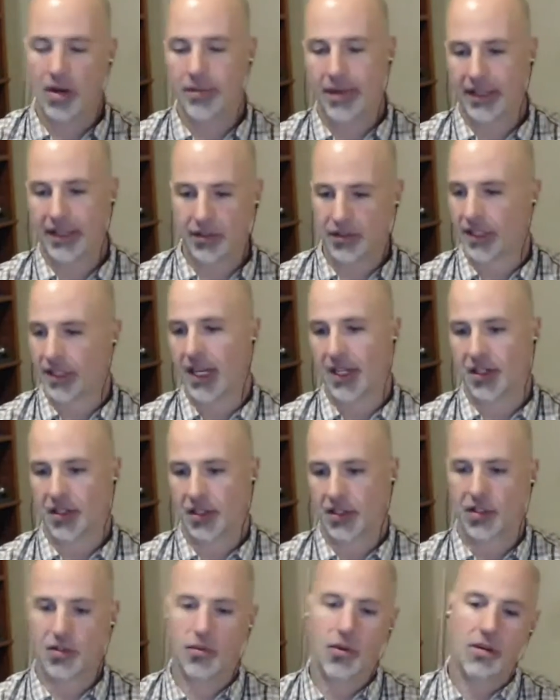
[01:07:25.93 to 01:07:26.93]
to make those
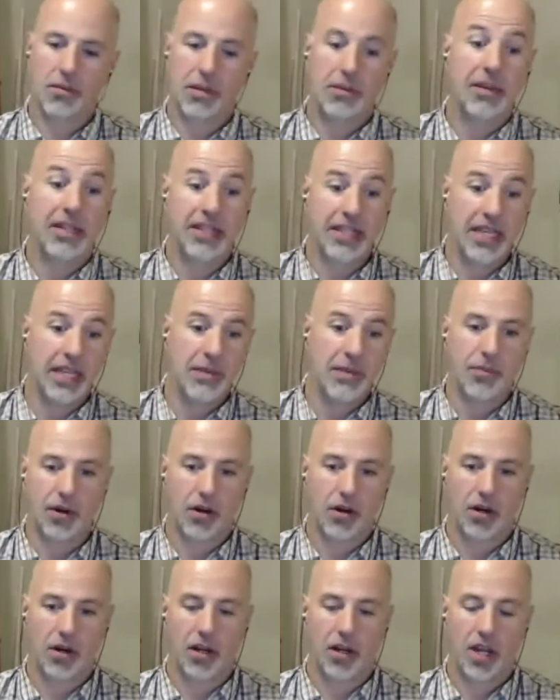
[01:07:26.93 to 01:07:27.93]
connections. You want them to be
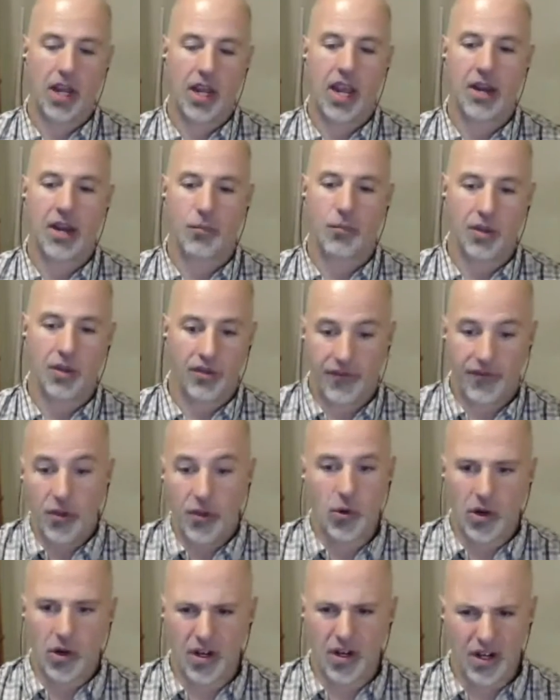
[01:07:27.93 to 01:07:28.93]
deeper and with
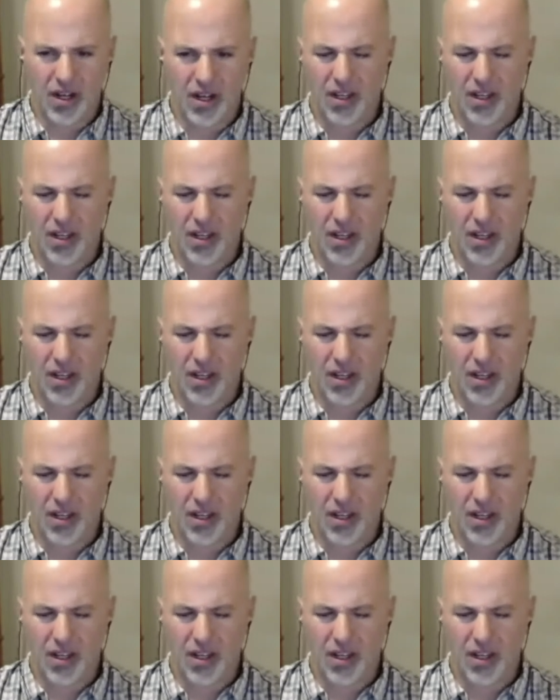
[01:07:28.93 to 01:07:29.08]
fewer.